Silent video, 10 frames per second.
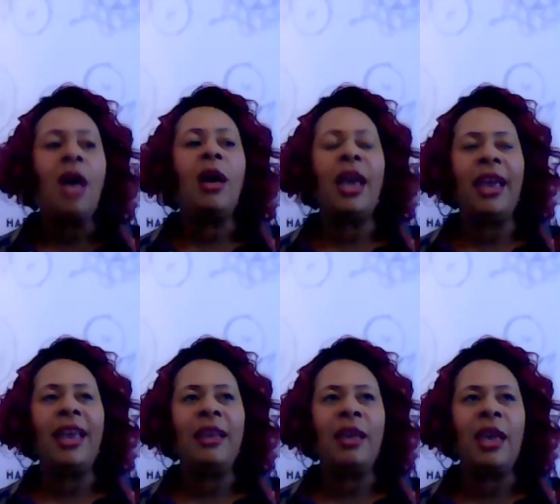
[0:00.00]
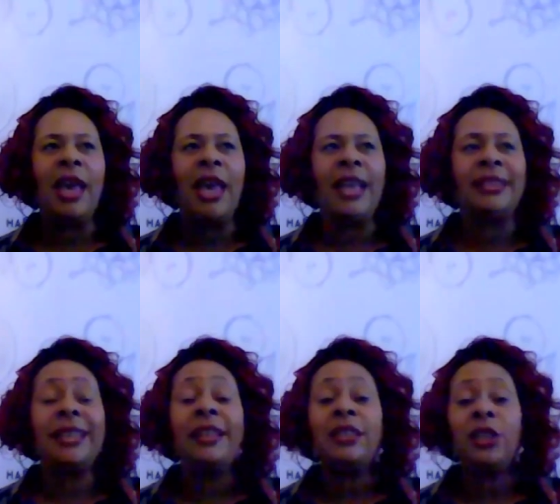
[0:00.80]
It
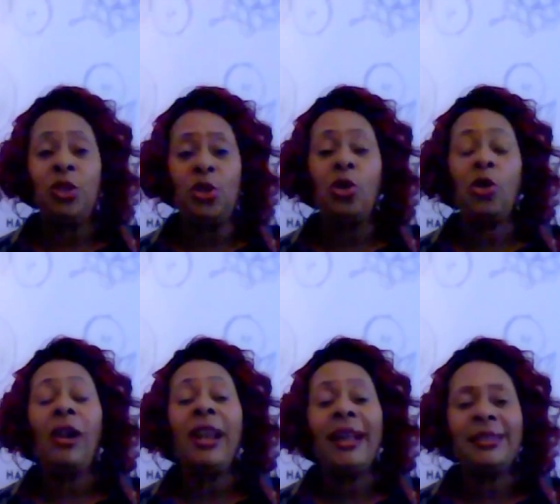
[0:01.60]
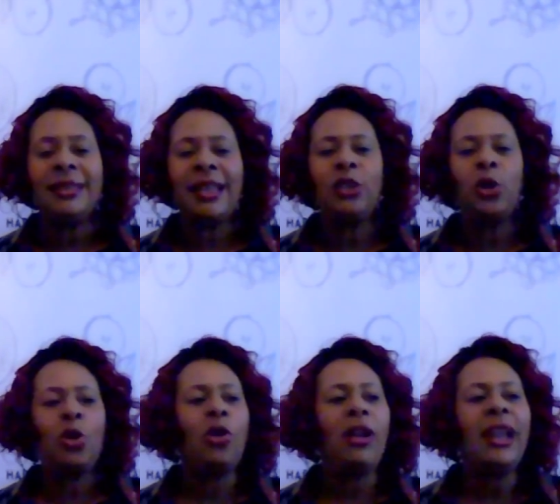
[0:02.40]
censors you. You're not allowed to say. So you're
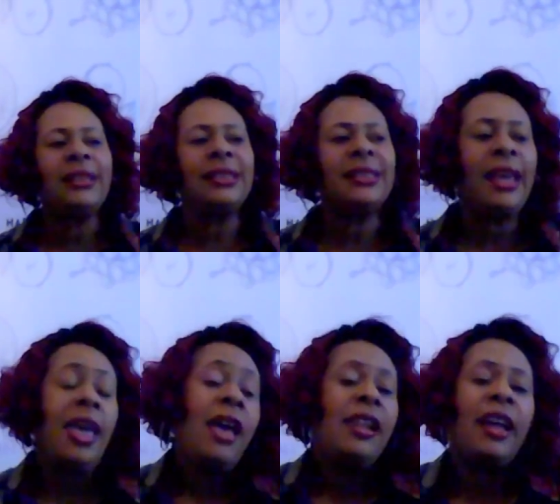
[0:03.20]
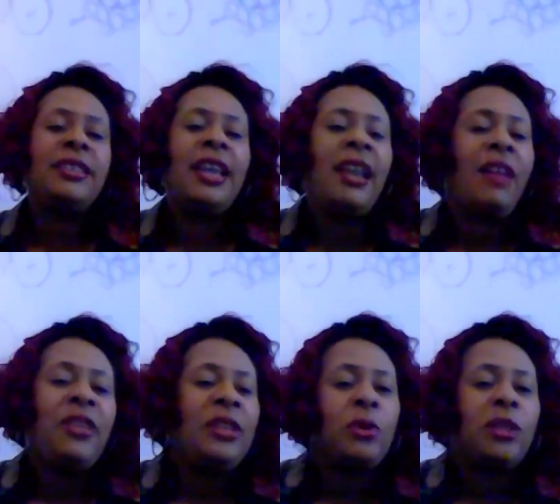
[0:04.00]
not allowed to say like
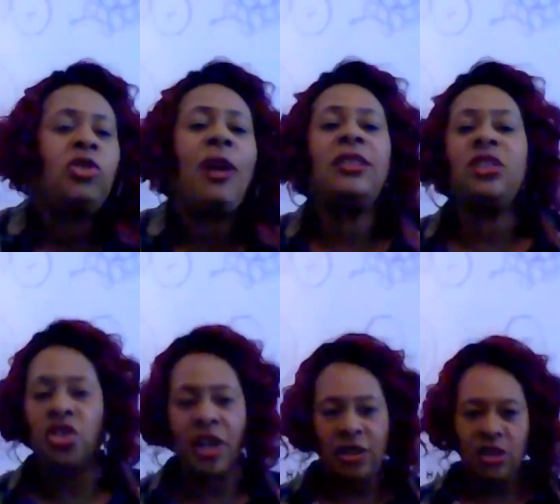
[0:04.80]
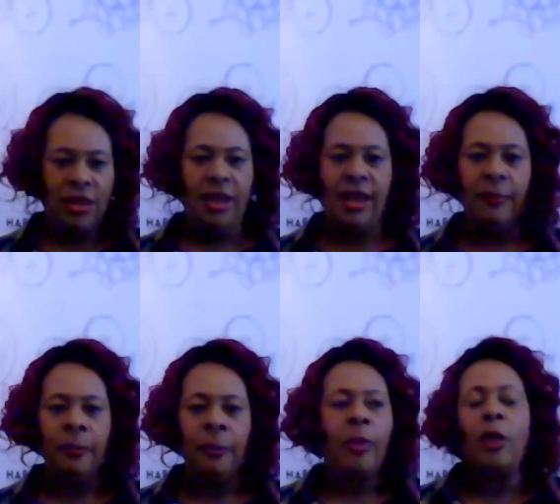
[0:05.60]
things with the transgender thing.
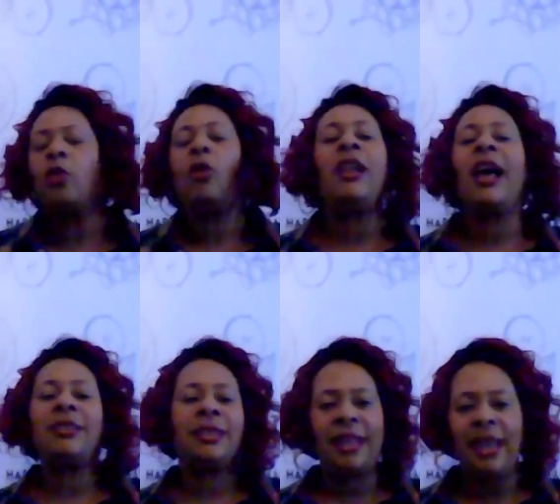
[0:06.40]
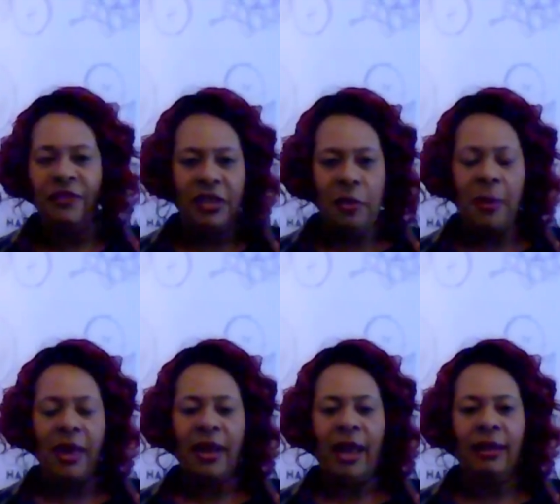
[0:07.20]
You're not allowed to say anything about
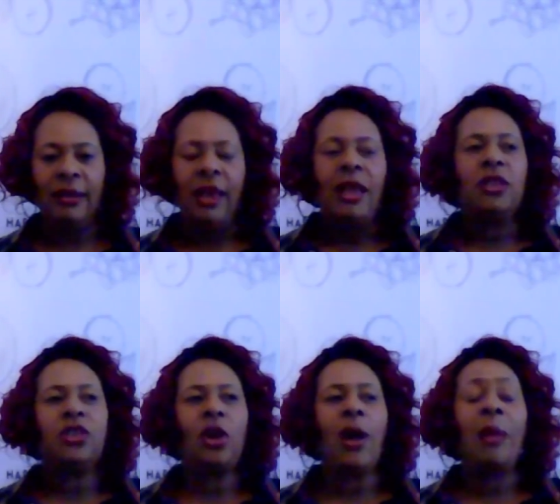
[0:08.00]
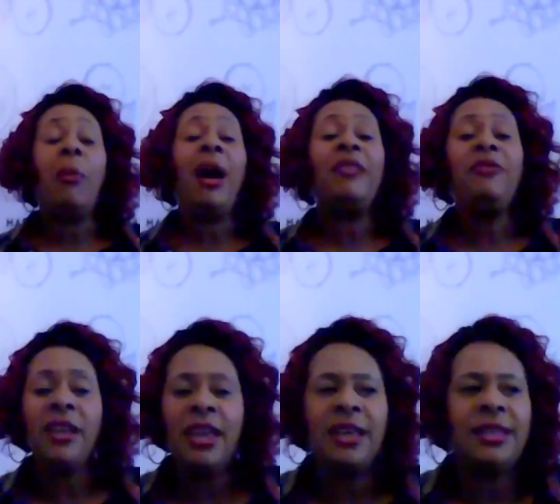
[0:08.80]
that. So, and my thing
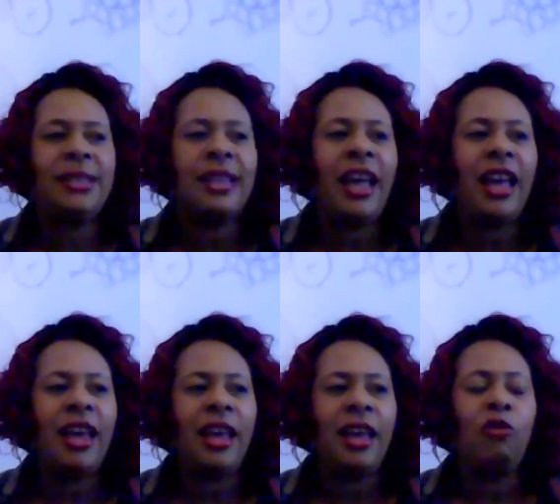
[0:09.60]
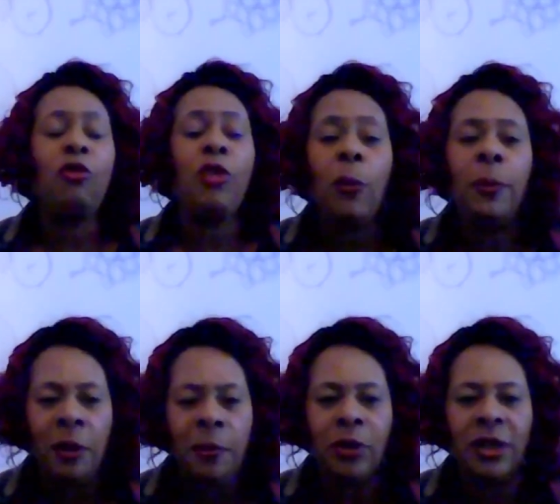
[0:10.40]
is that real
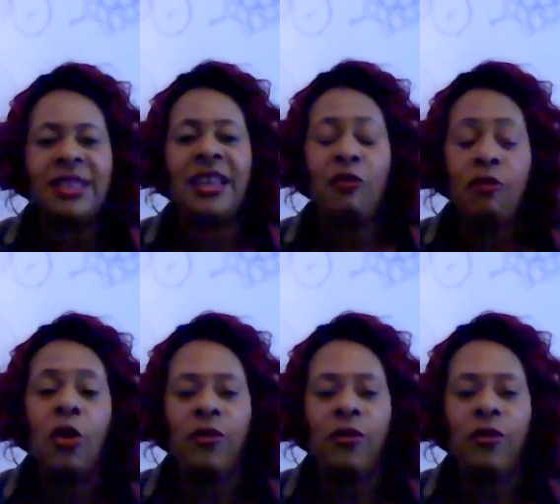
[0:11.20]
people need to say real